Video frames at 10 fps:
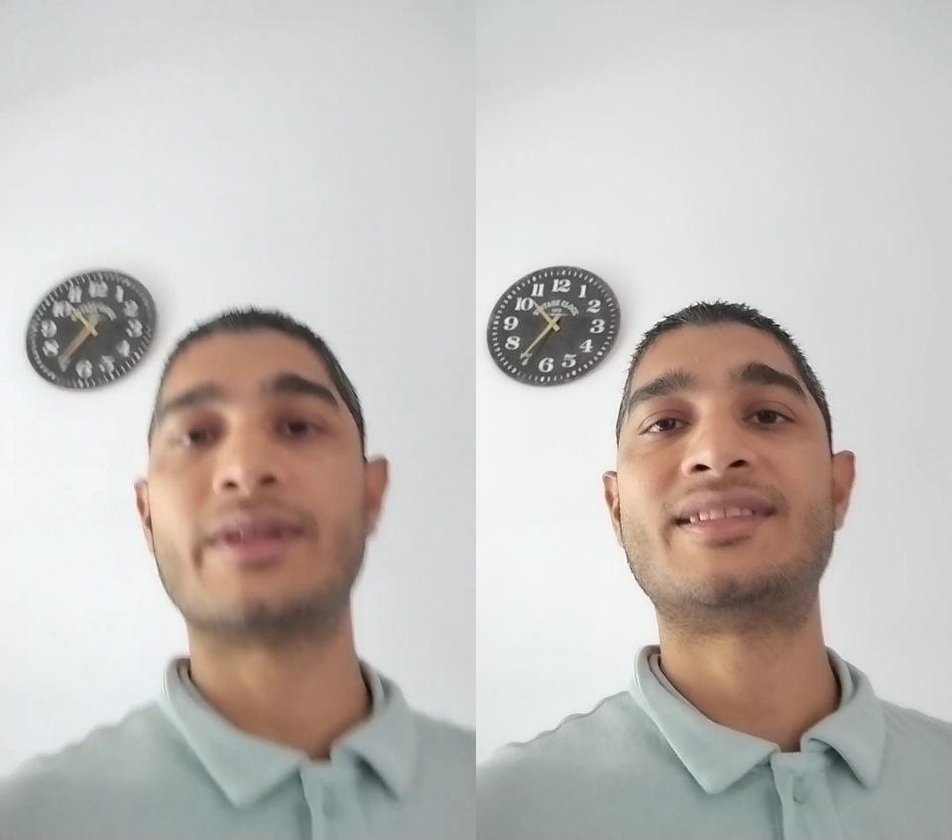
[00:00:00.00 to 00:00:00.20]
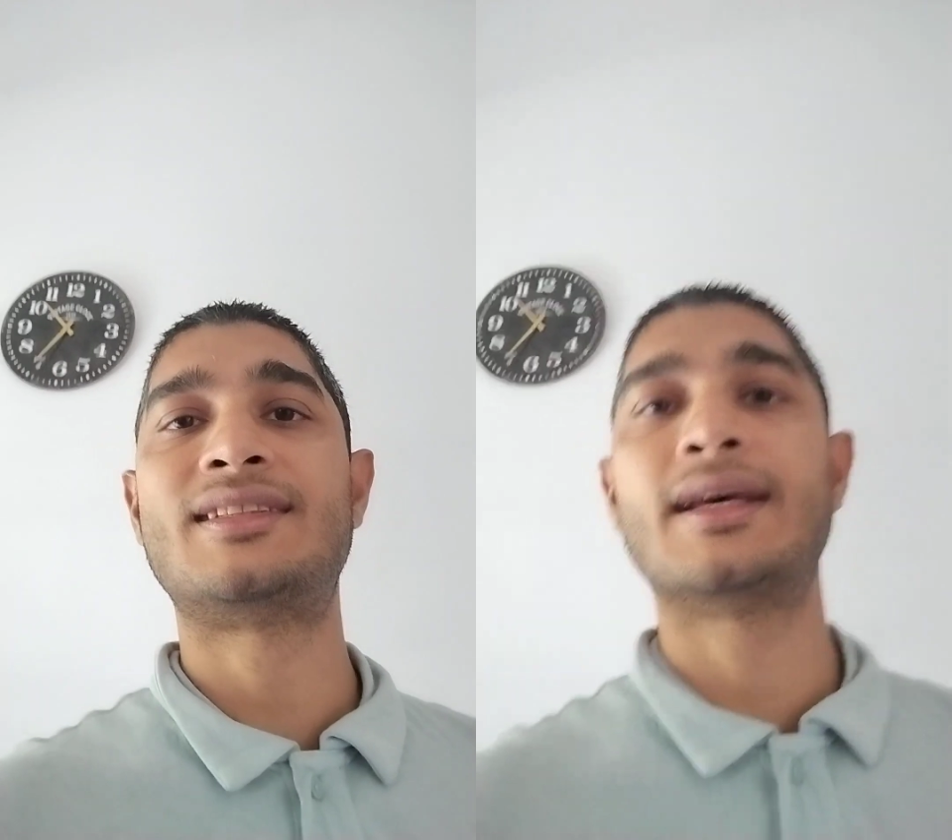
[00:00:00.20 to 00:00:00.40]

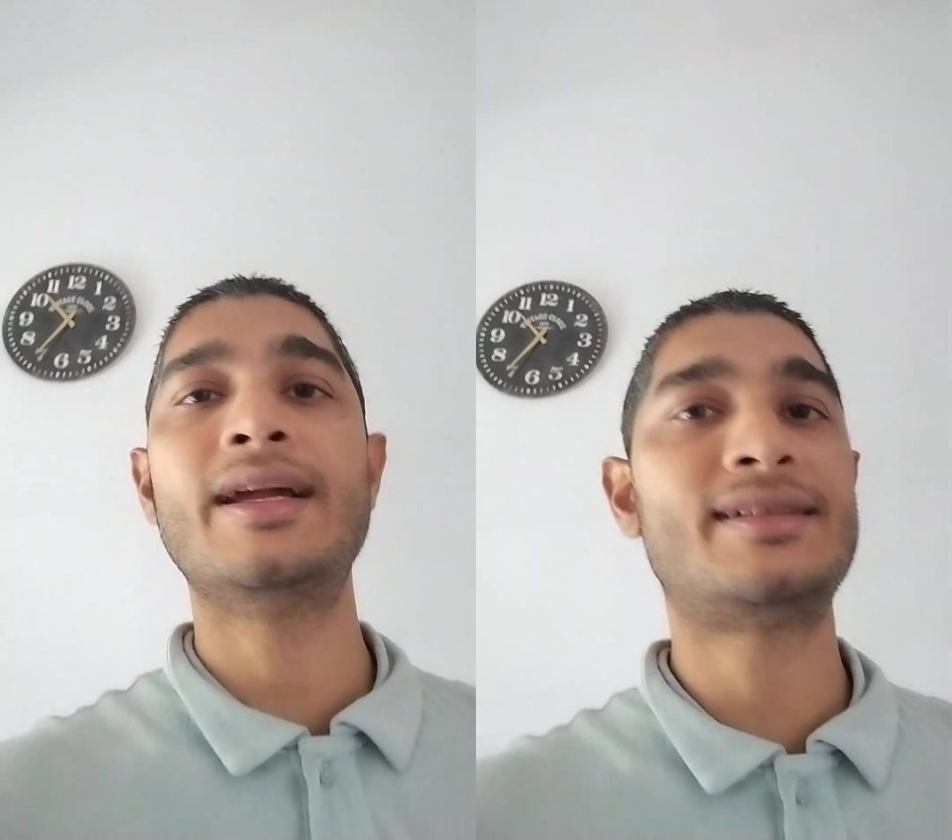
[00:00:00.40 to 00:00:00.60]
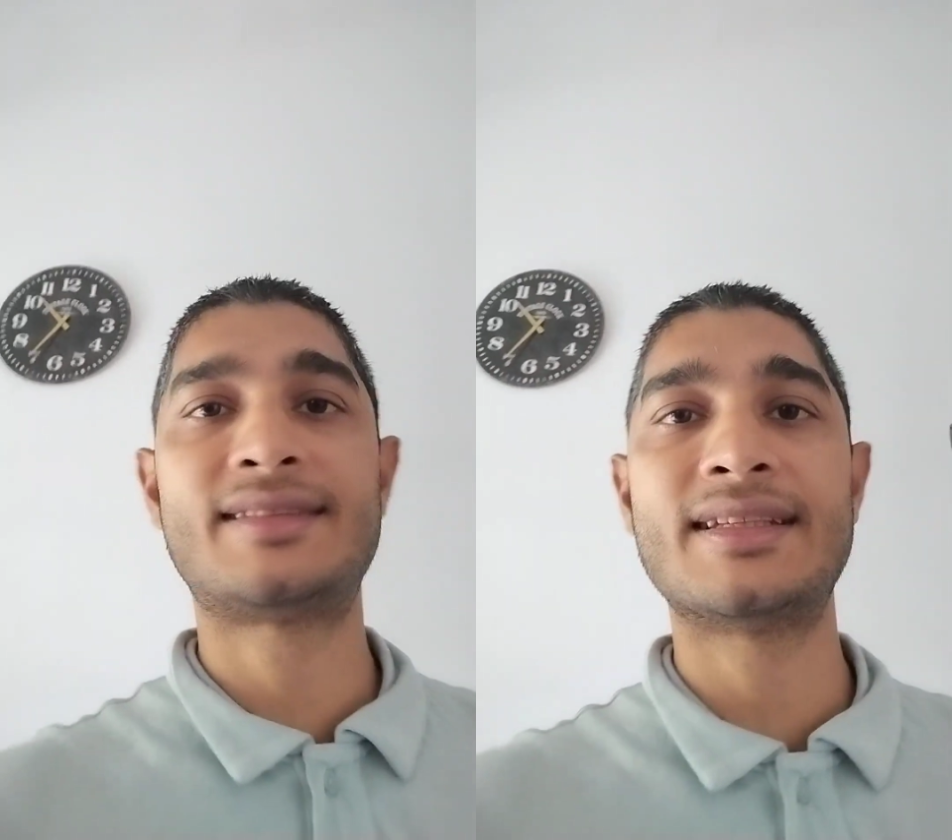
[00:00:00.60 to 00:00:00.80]

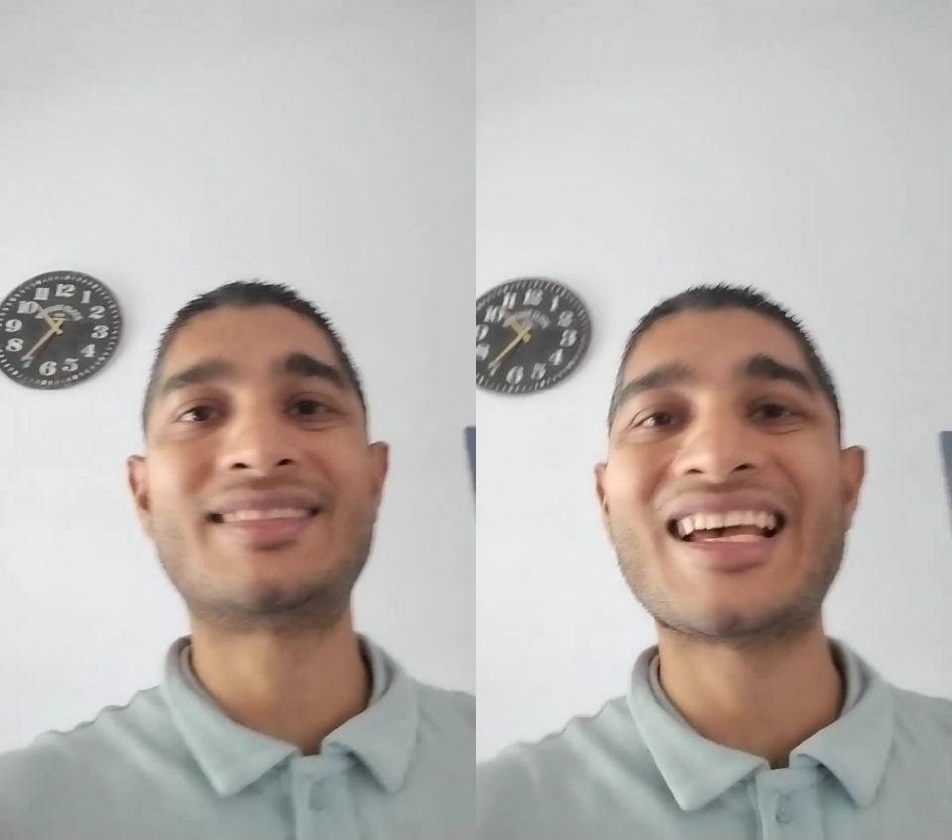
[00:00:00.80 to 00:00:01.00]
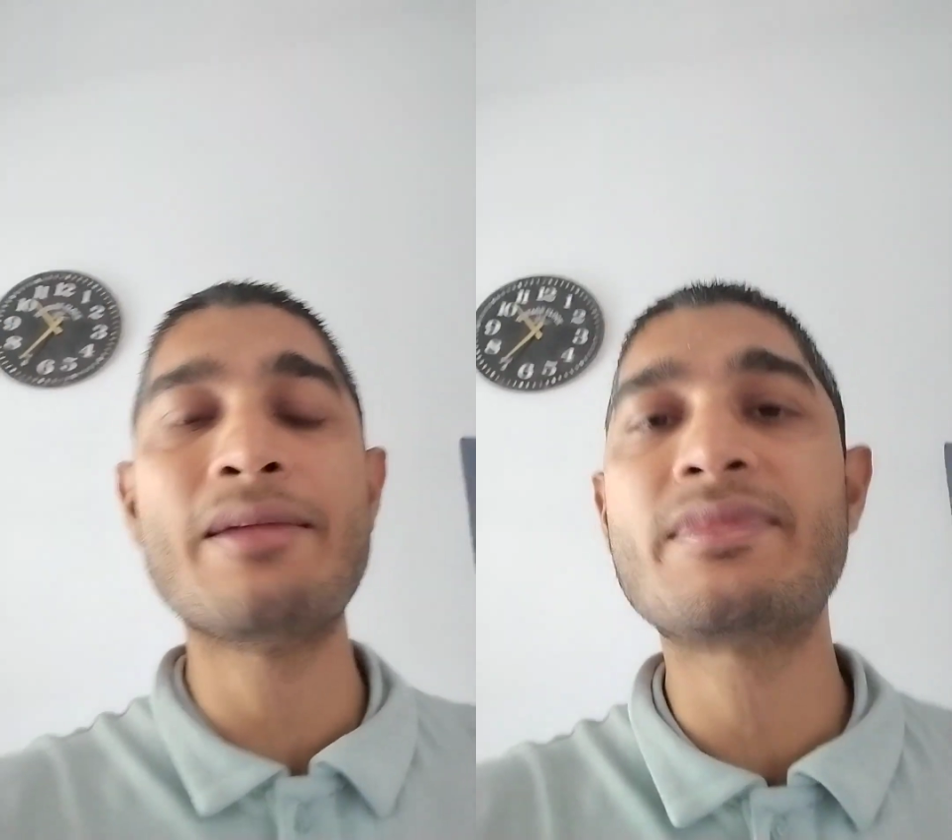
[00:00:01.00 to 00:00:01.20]
It's the
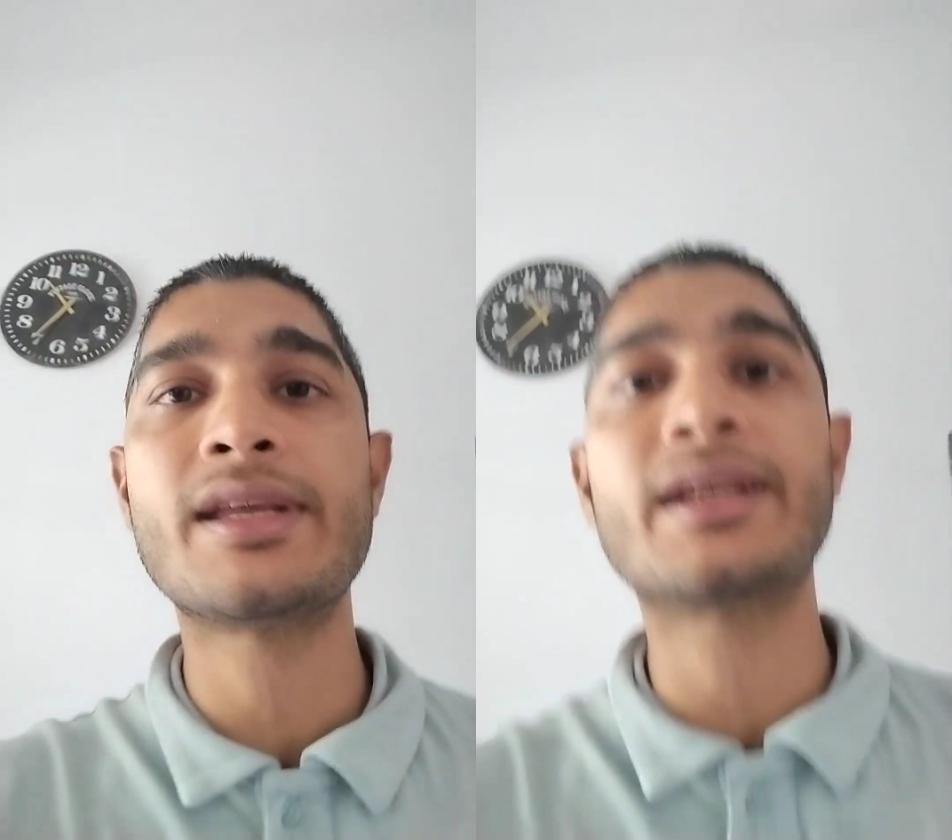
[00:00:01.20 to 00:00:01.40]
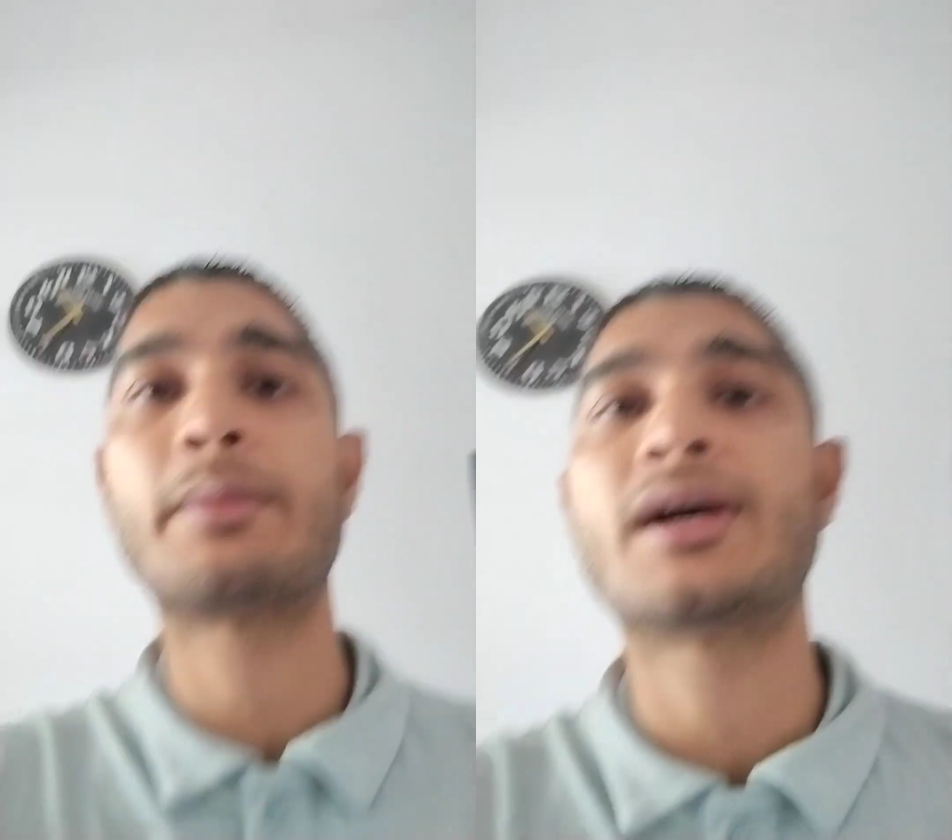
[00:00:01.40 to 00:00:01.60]
same
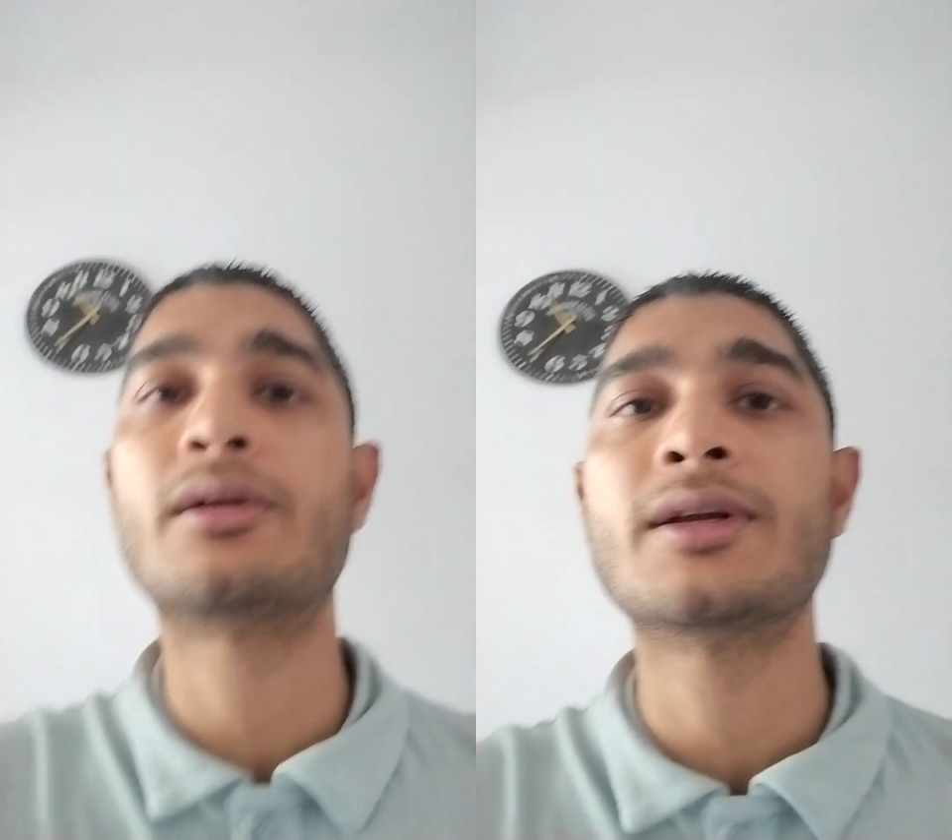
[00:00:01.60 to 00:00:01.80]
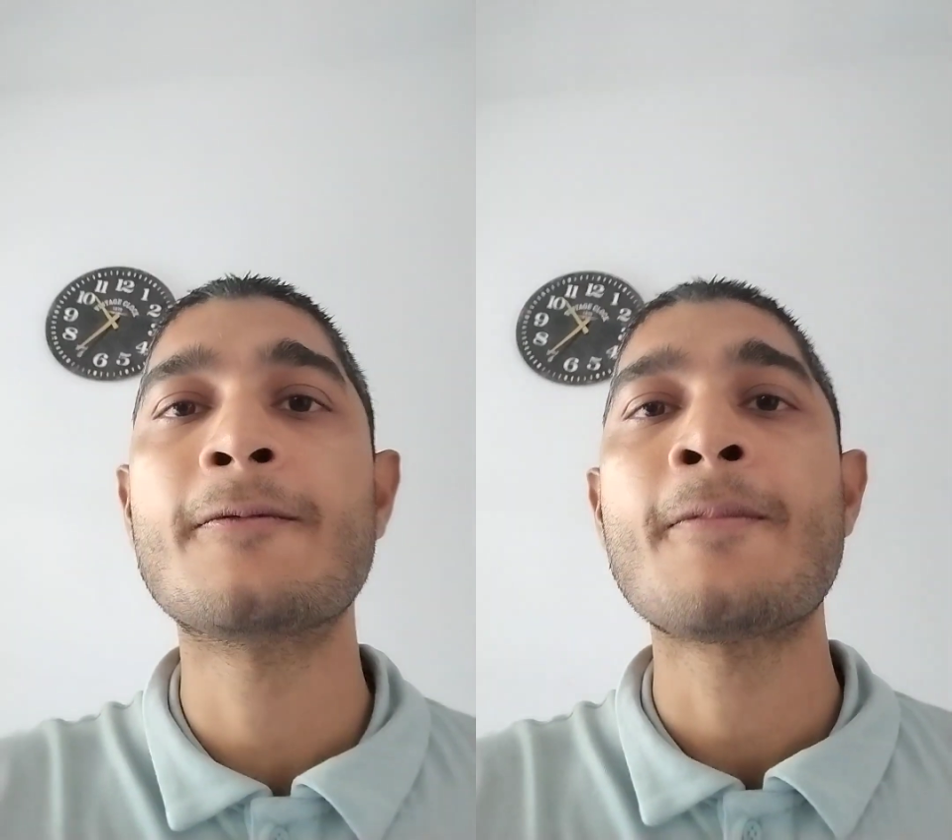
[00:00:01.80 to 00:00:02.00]
thing
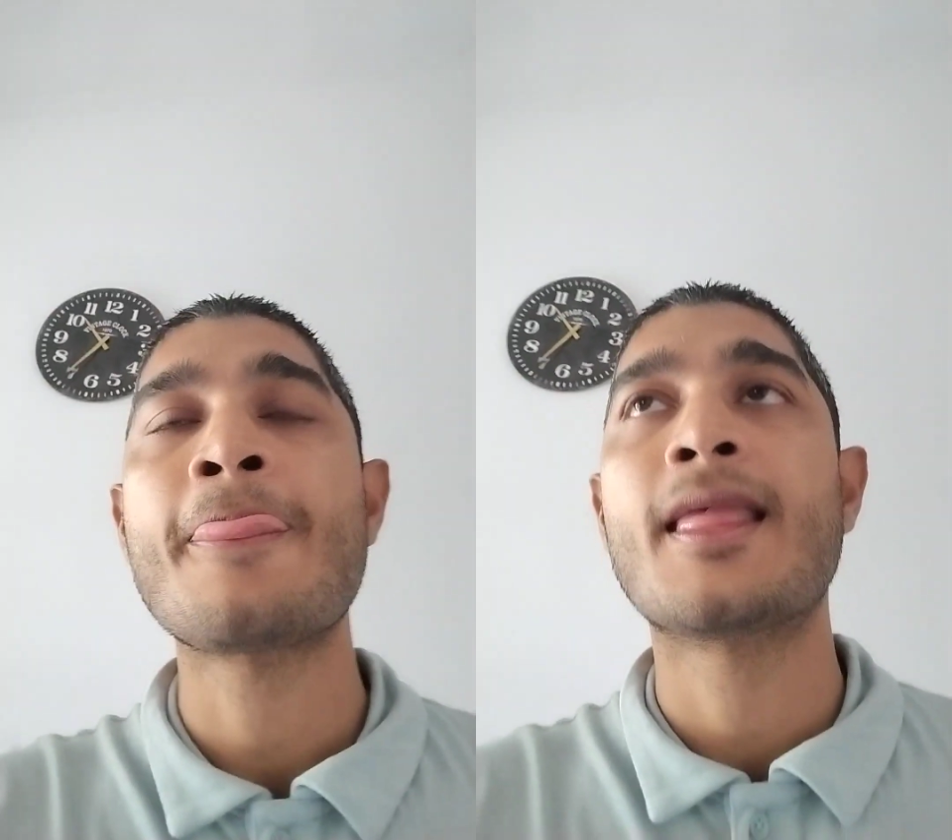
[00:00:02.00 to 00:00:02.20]
about